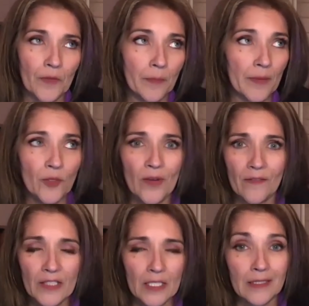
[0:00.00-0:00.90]
maybe you have
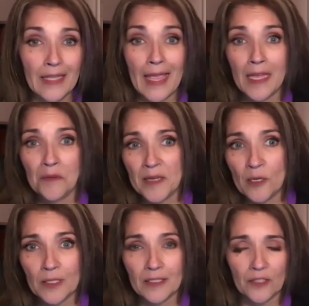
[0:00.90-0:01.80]
kids and
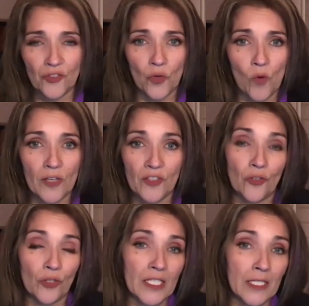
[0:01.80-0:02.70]
parents that you're watching
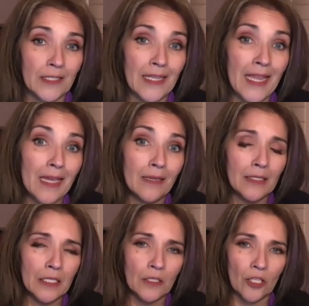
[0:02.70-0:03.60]
or kids and
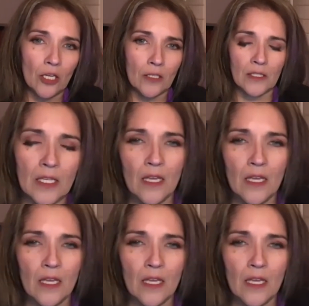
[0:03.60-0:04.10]
in-laws